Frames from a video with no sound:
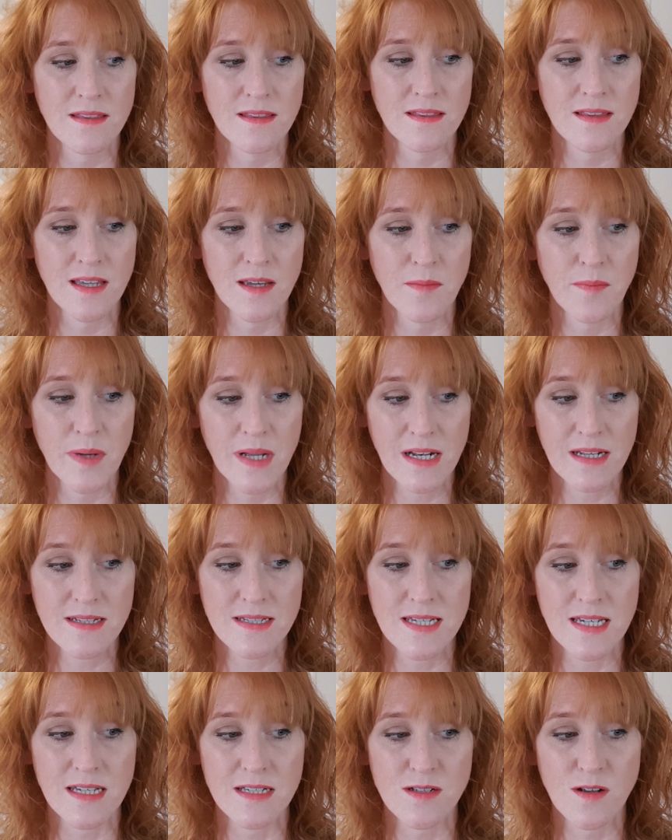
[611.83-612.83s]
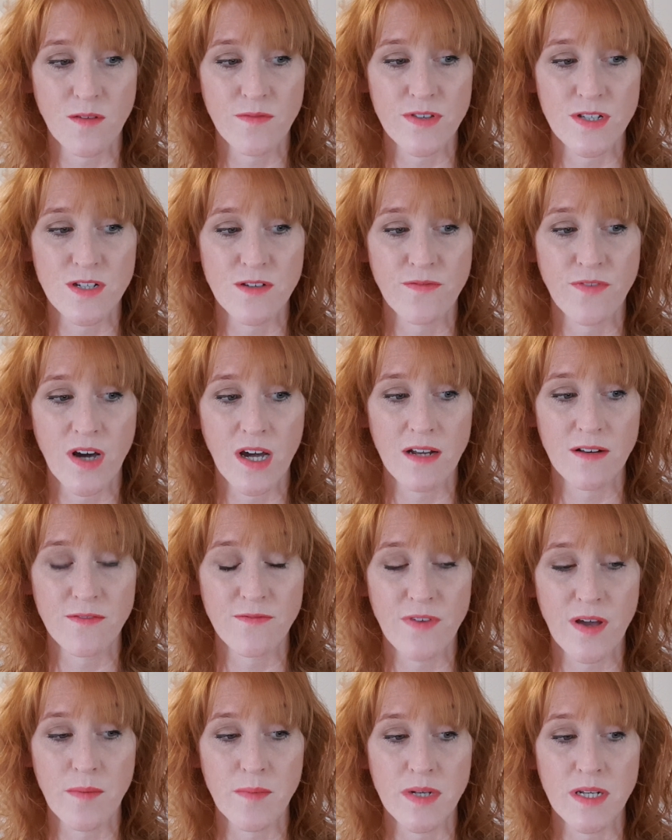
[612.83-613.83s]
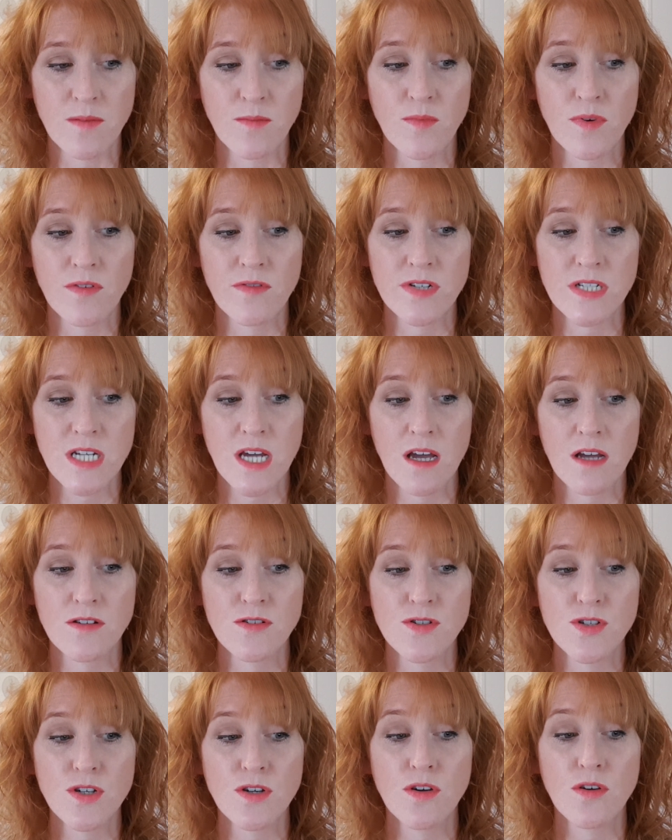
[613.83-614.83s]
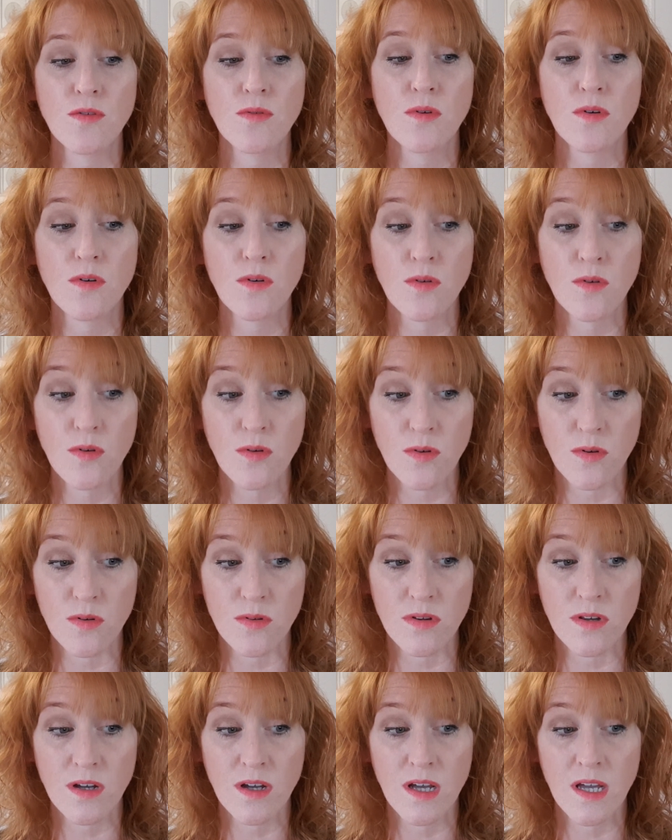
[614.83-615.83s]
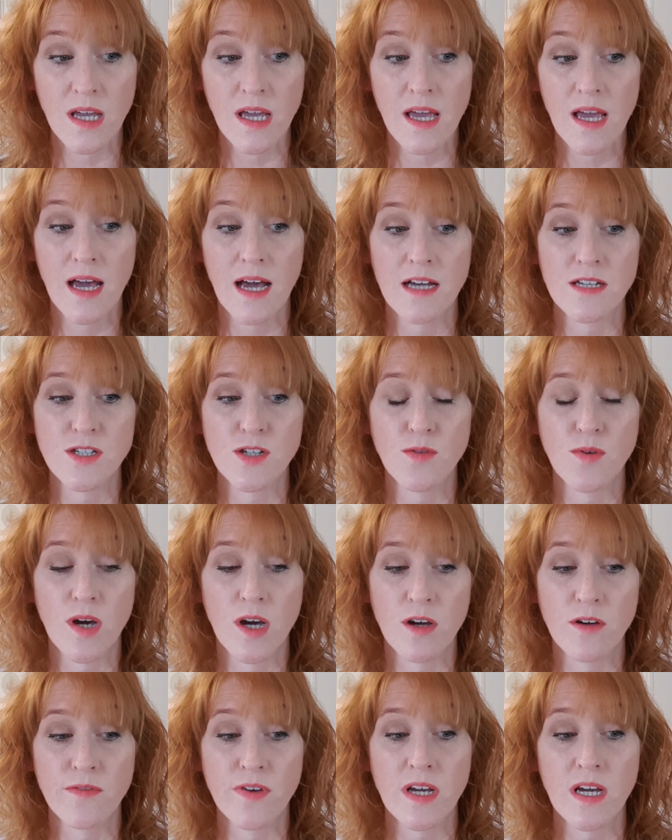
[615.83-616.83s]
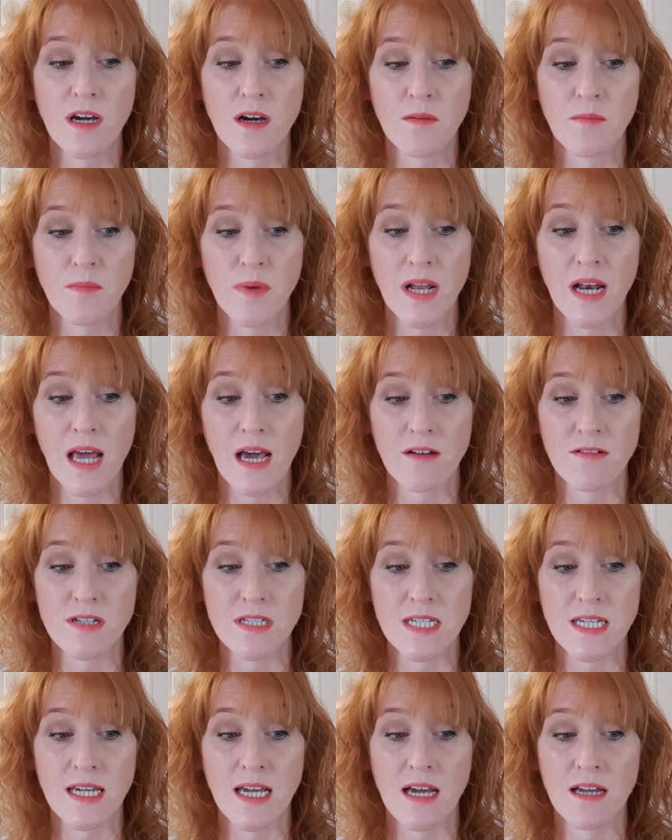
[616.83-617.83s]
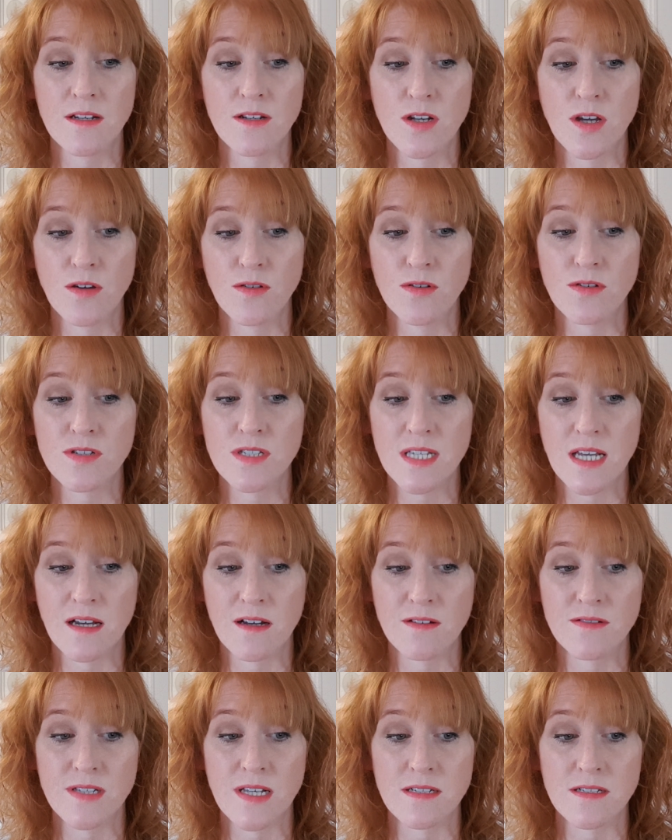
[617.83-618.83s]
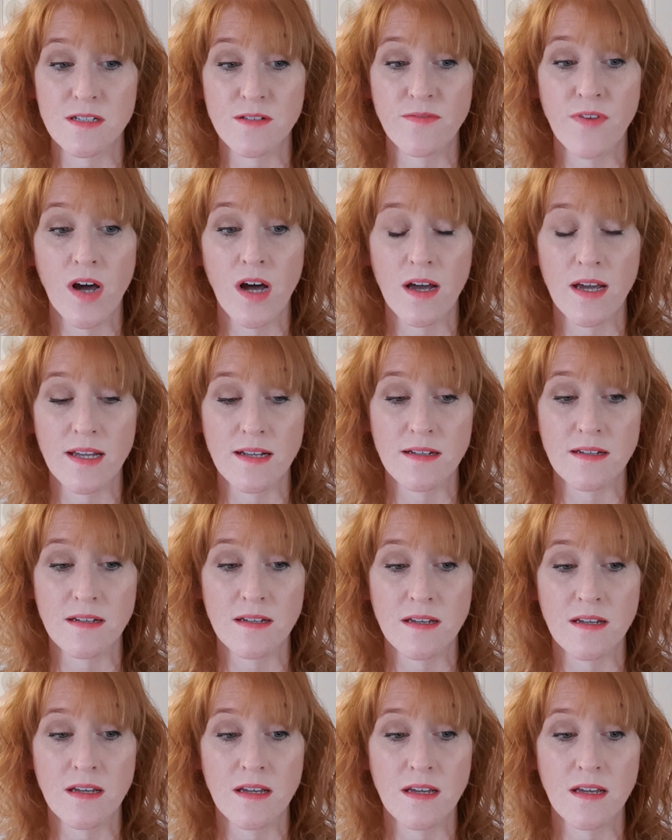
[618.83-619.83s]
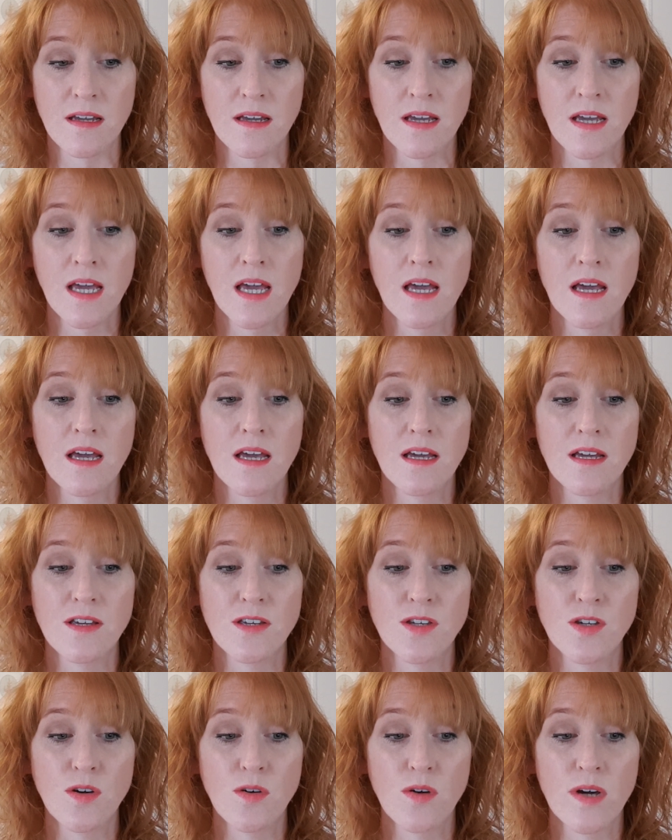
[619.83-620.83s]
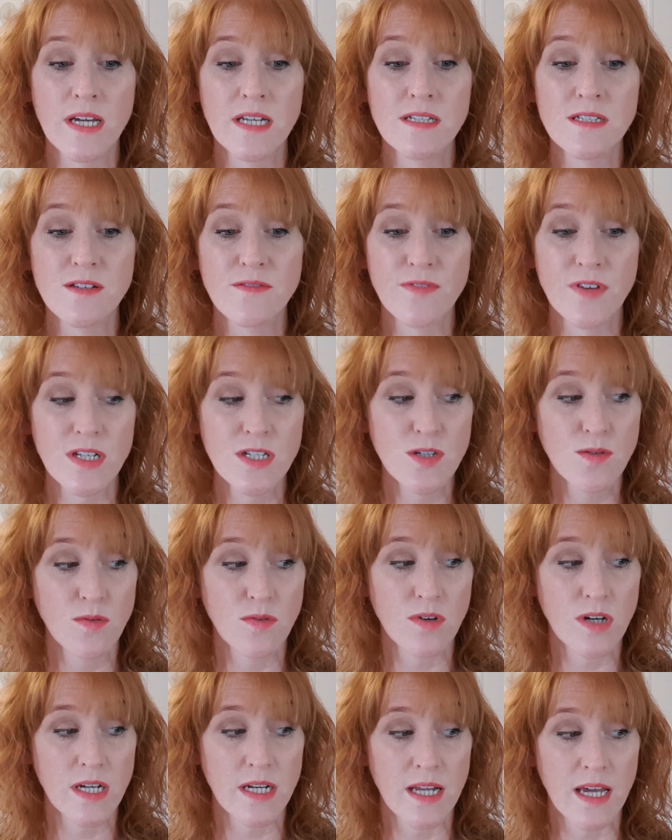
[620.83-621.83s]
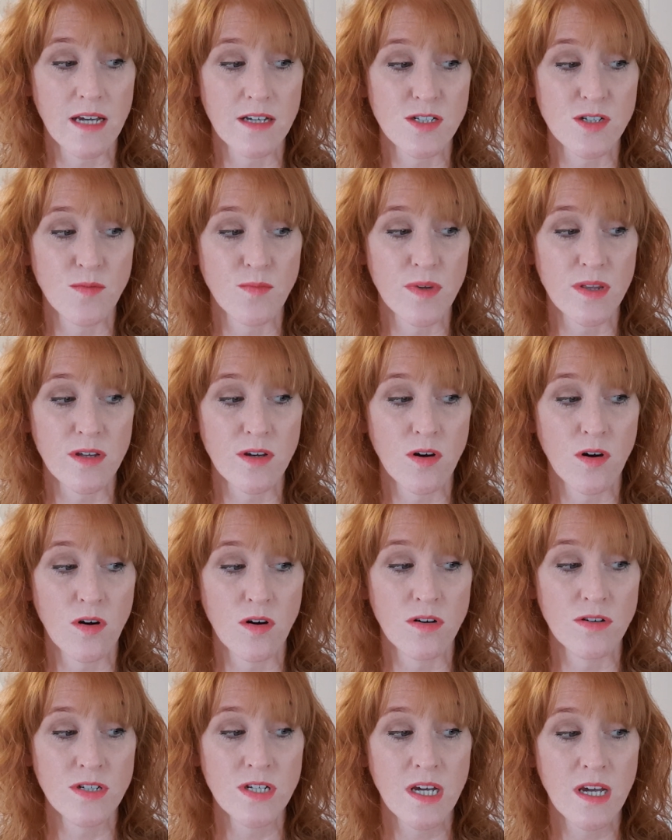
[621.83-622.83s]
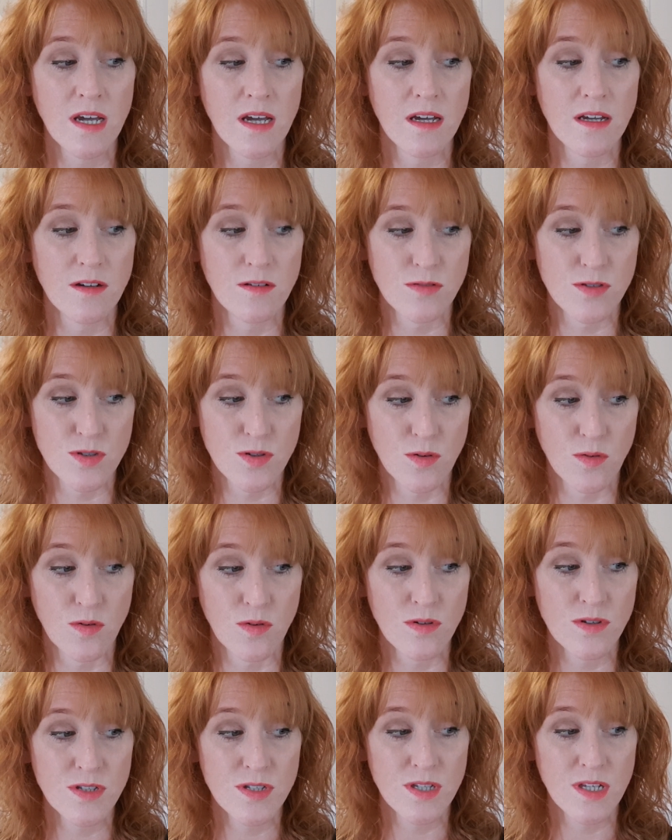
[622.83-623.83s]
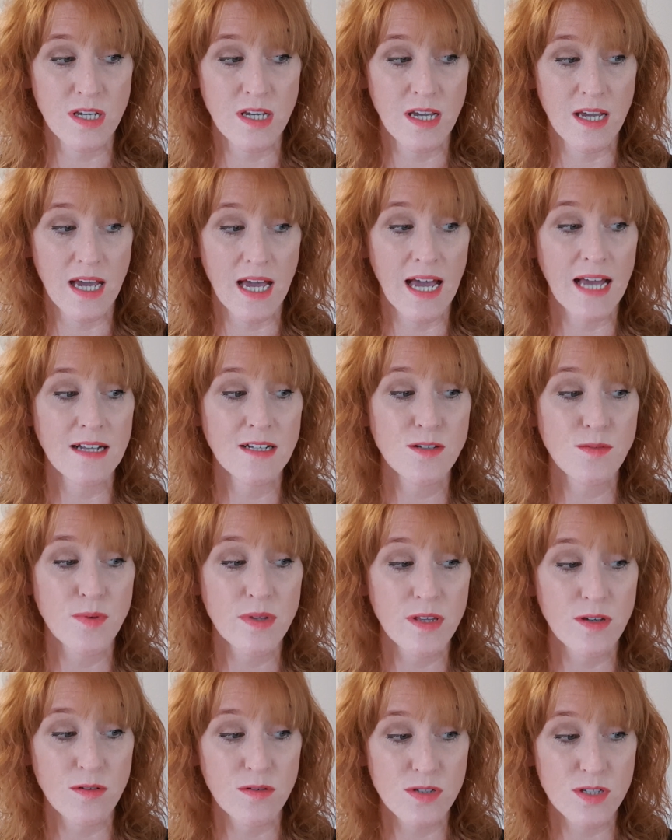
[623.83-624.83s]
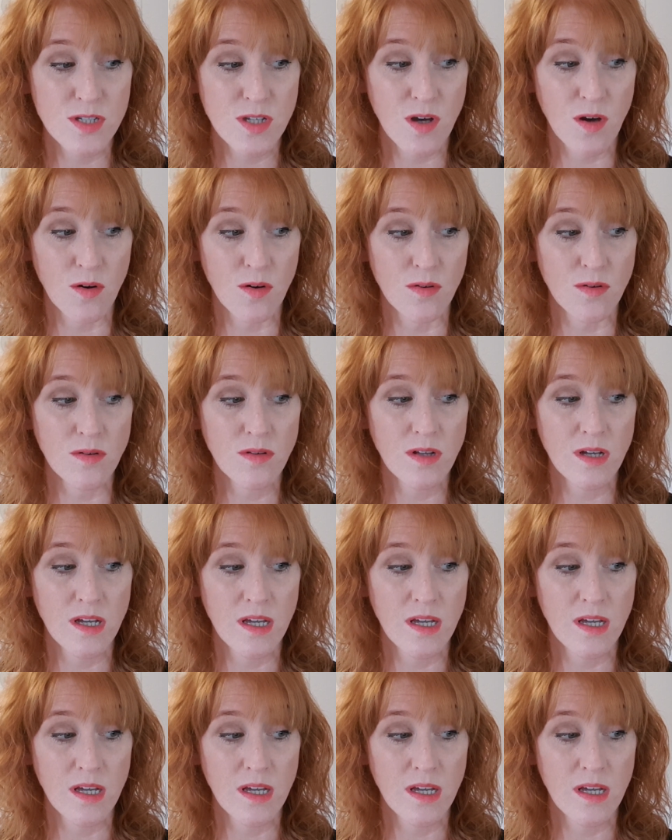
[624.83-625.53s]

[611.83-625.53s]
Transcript: The abilities of the divine feminine will return to you all as you overcome polarity and know yourselves as divine. Your individual connection with God, Source, and with your soul